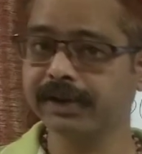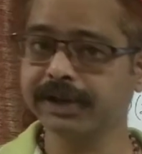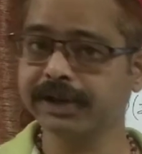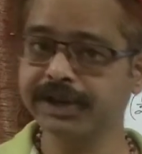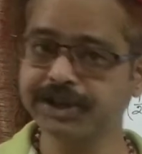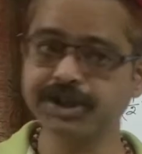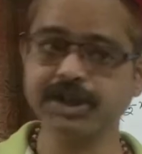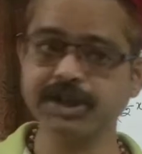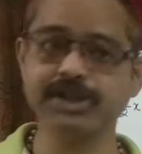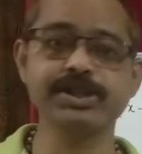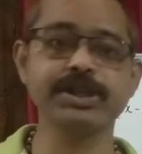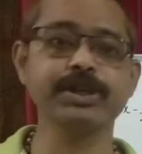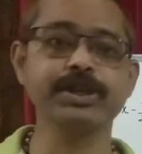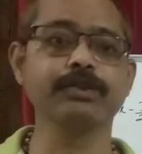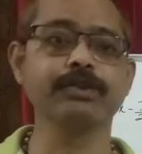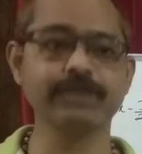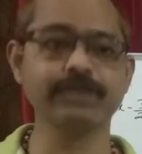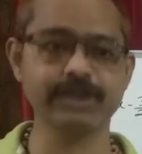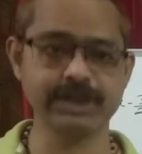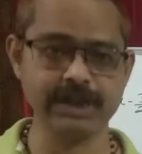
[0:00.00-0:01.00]
initial
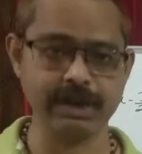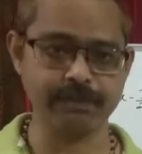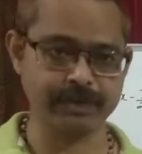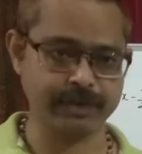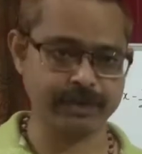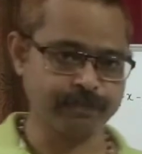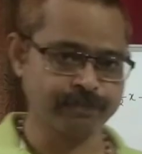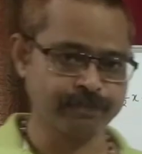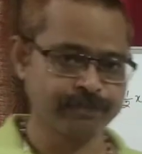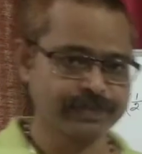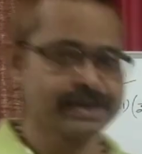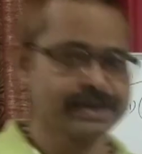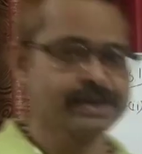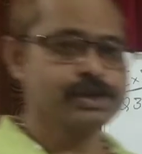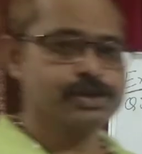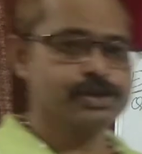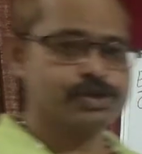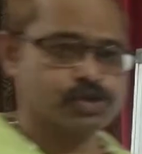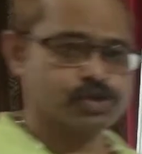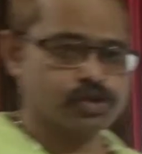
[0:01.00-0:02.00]
stage of the chapter.
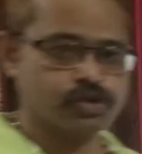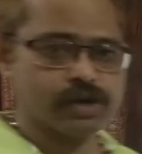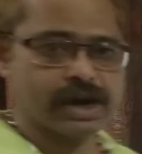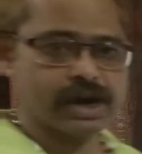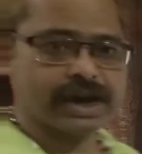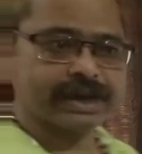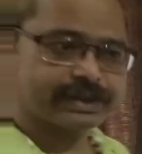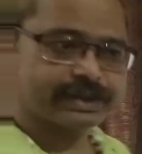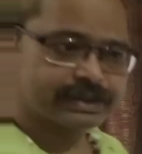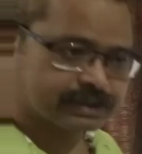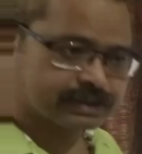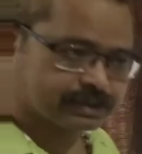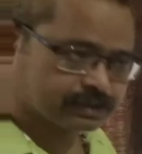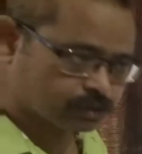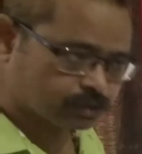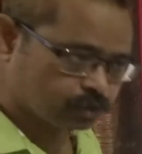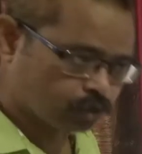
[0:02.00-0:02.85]
So I